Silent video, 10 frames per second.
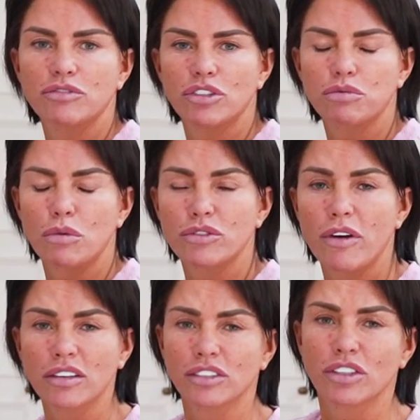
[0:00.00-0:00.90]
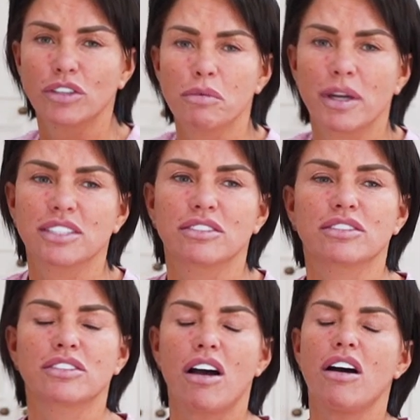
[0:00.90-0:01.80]
I've just walked around. I don't know where to
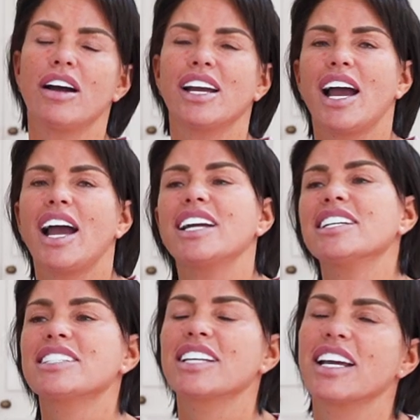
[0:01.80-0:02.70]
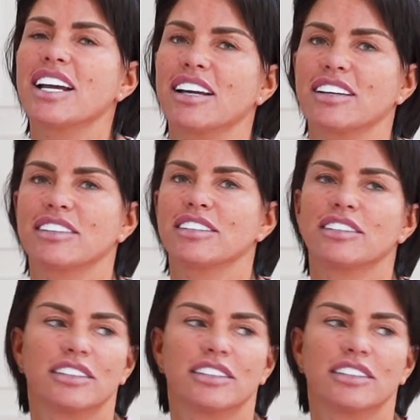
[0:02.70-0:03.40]
start. I hate it.